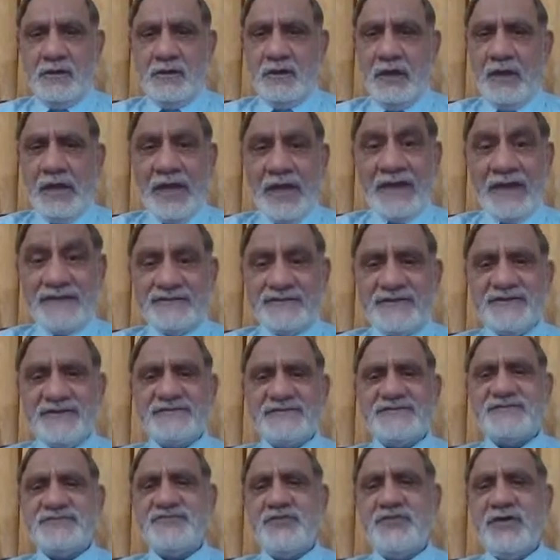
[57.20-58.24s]
And
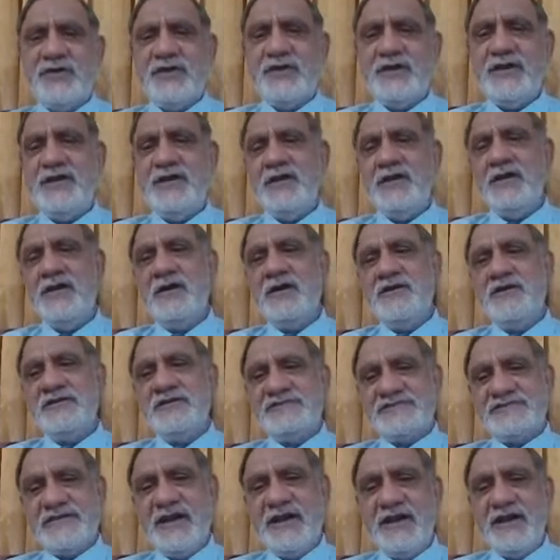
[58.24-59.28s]
this very
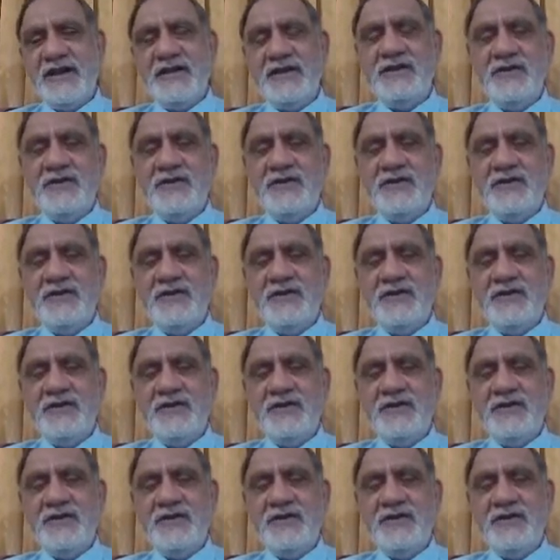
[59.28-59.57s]
slide